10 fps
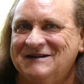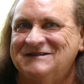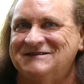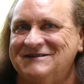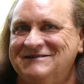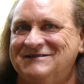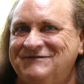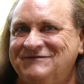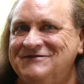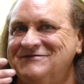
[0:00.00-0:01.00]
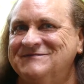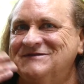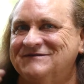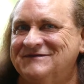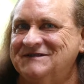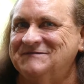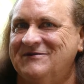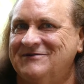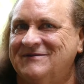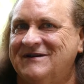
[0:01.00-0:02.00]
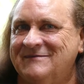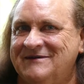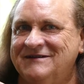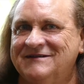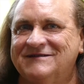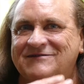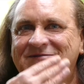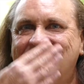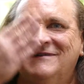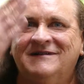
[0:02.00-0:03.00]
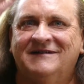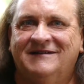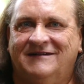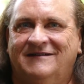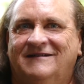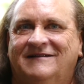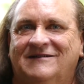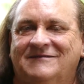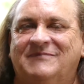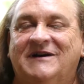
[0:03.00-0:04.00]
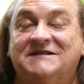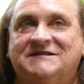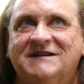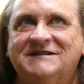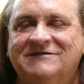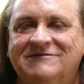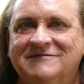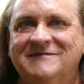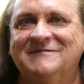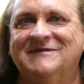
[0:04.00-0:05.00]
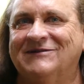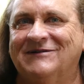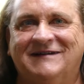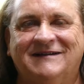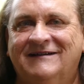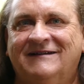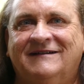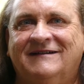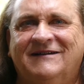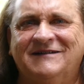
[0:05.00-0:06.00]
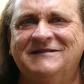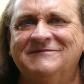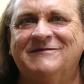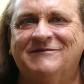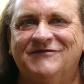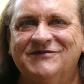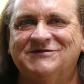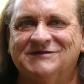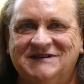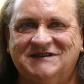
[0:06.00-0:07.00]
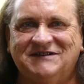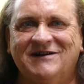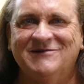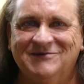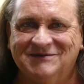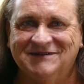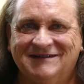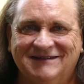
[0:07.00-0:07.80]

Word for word: So the fumes of the smoke were coming in the door, like past us, and I remember, like, I think we were virtually stoned.